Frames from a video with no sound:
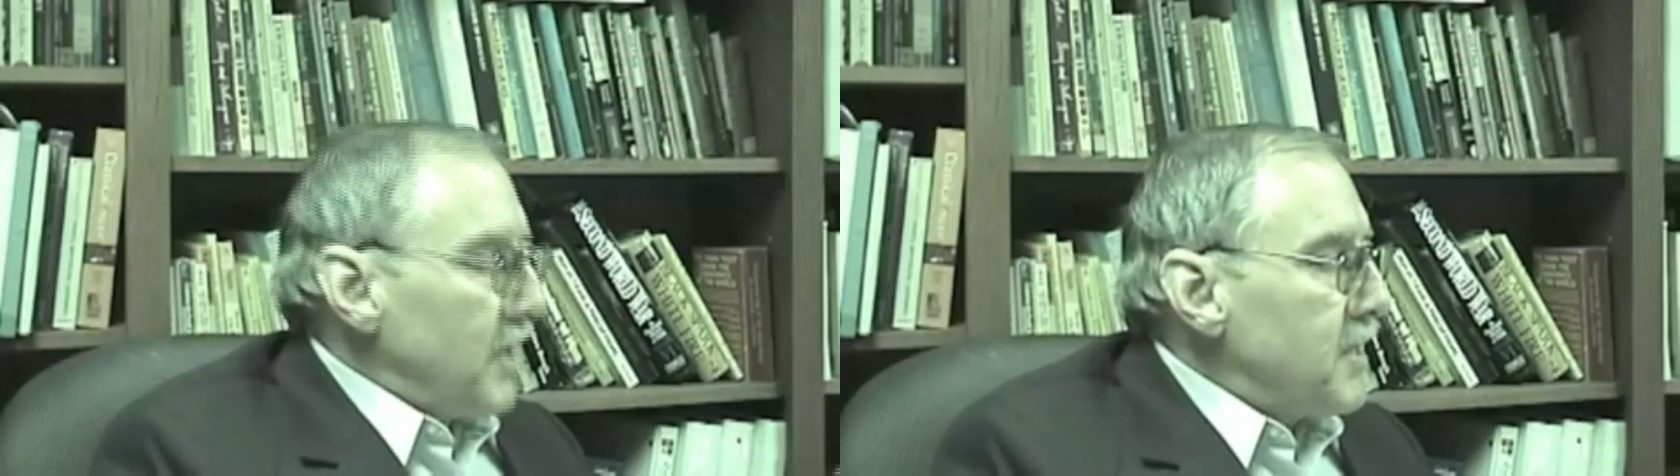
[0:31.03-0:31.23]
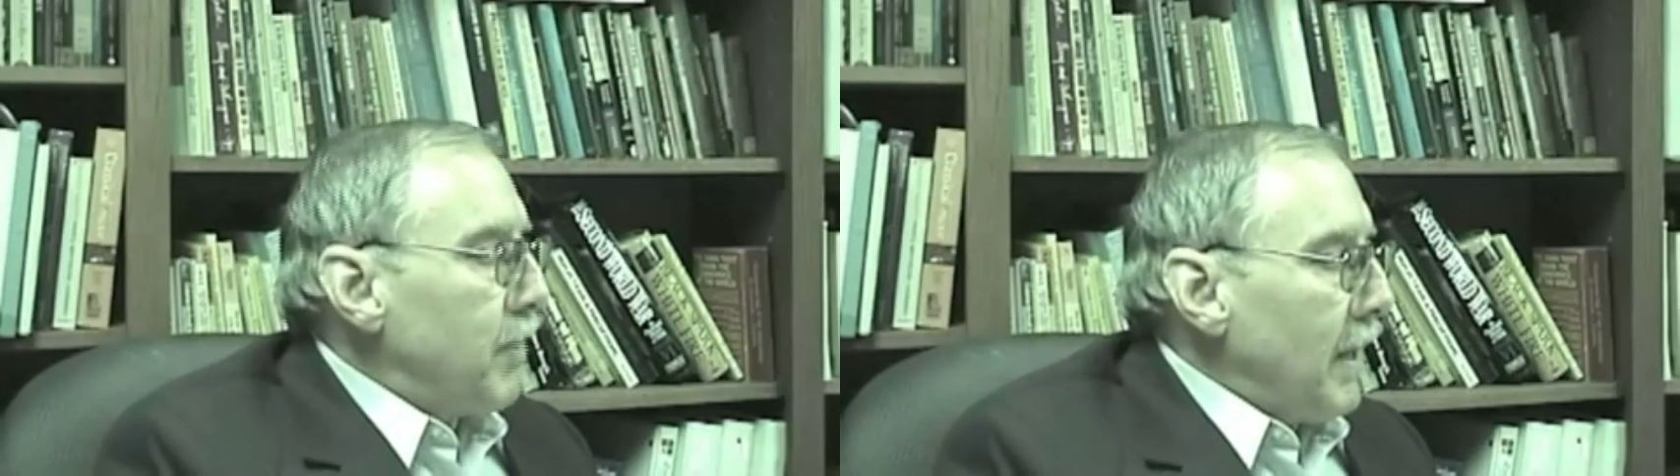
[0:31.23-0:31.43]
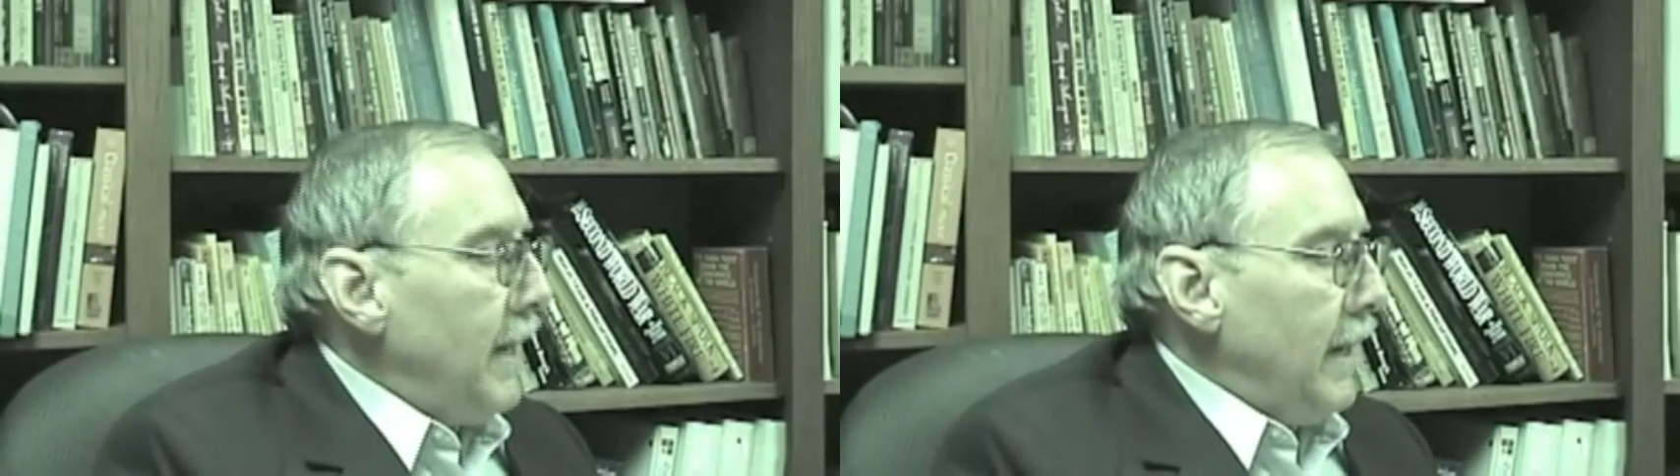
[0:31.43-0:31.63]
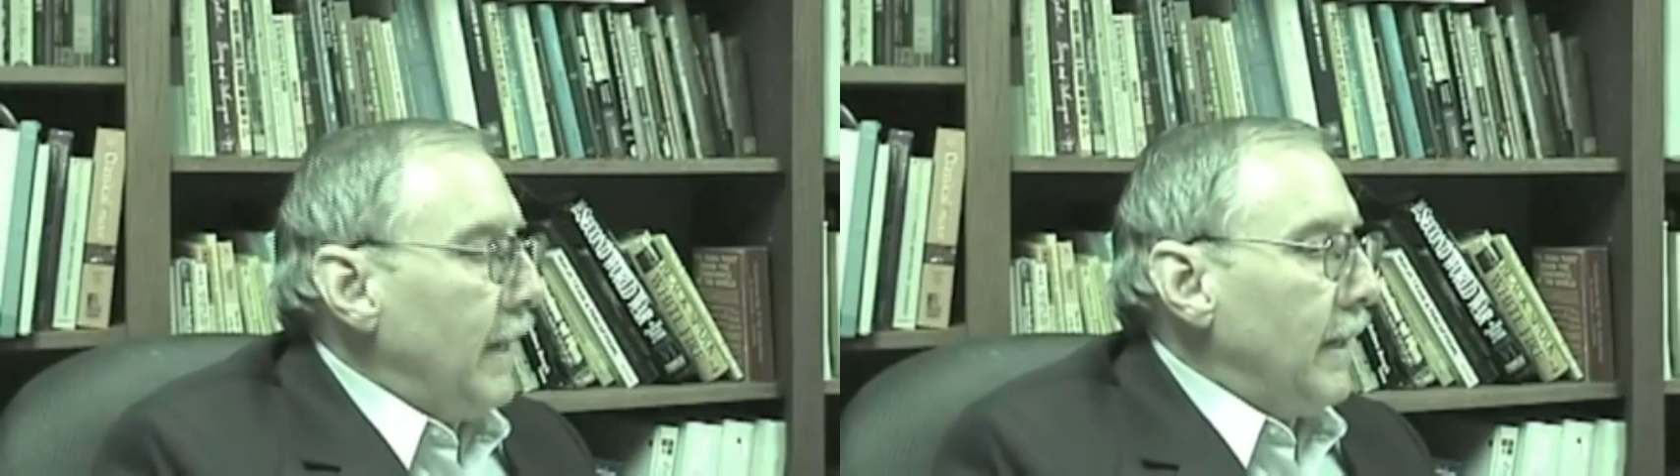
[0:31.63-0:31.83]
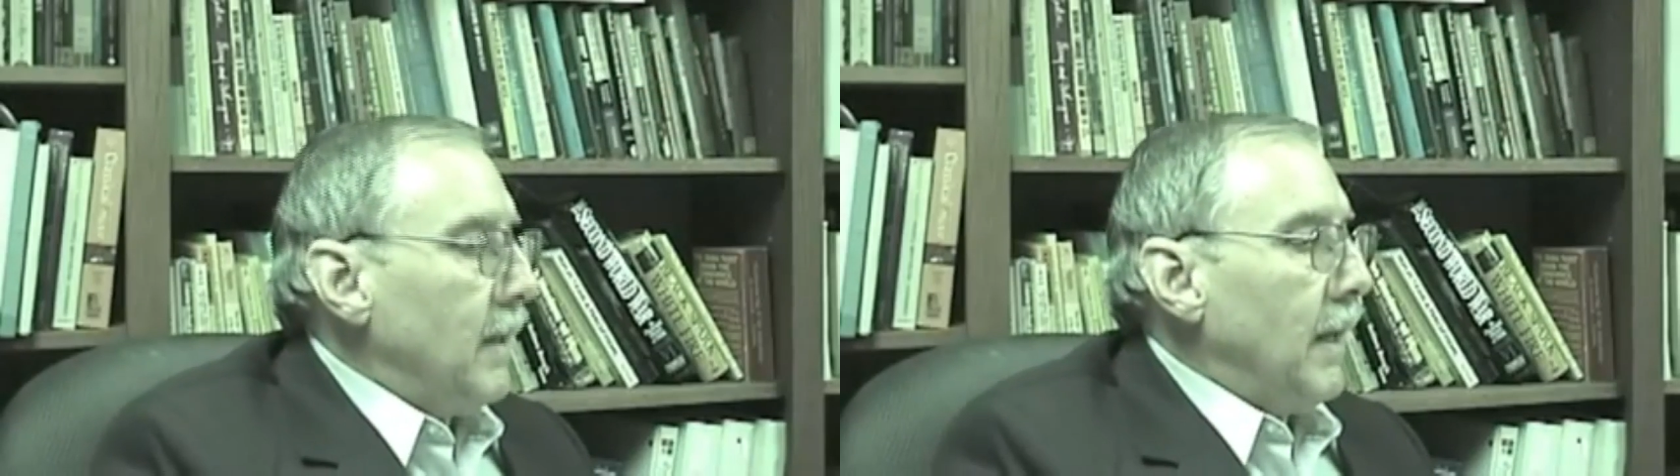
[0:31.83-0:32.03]
to
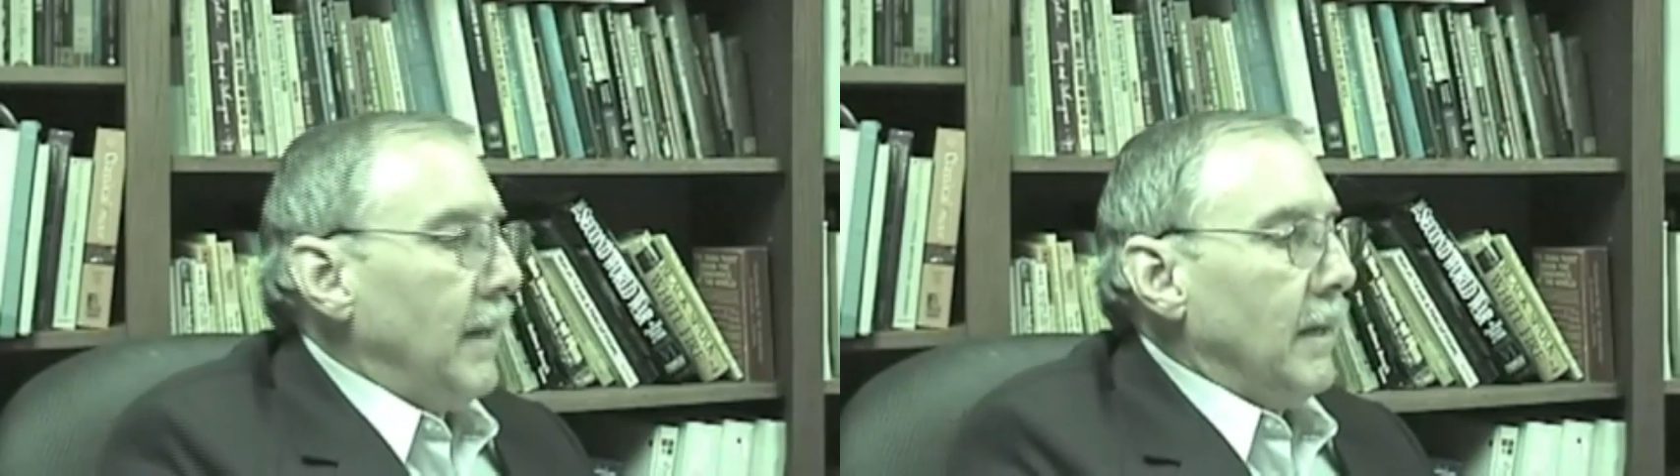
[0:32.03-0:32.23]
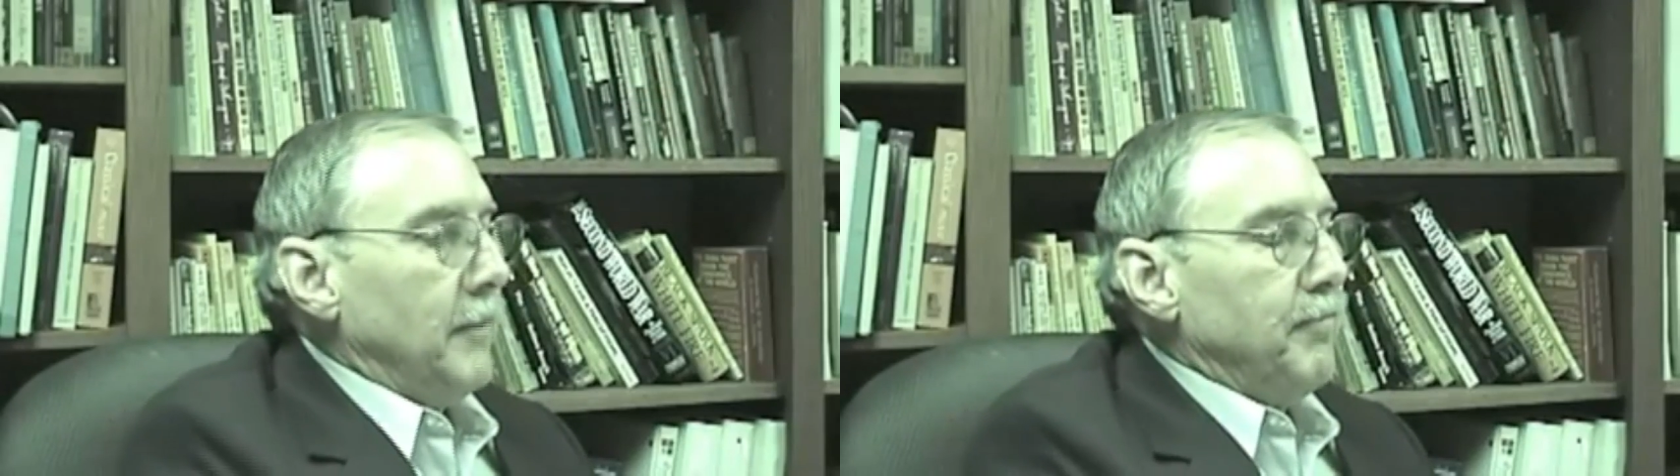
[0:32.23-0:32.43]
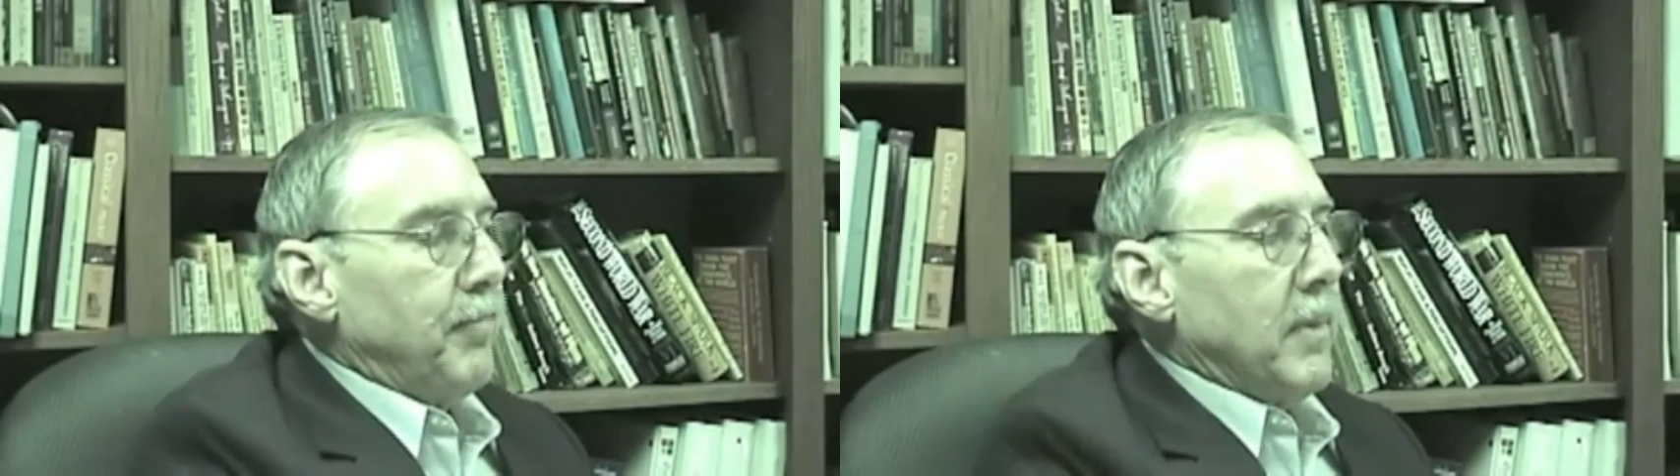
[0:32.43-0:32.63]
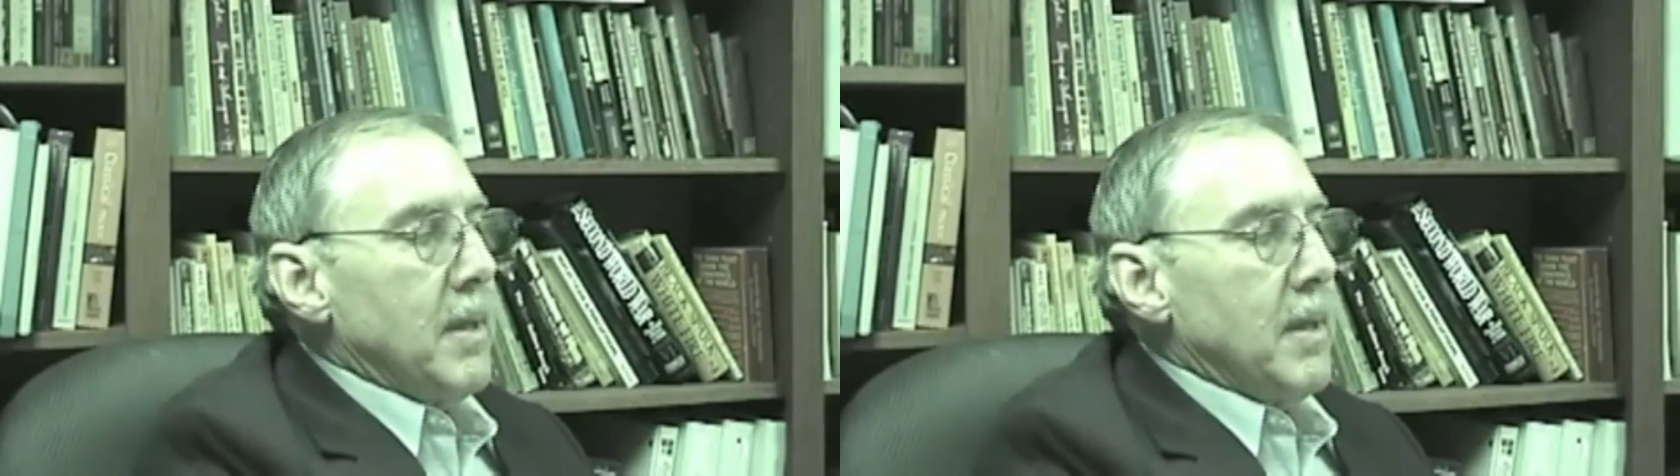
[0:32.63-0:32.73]
explaining it lately.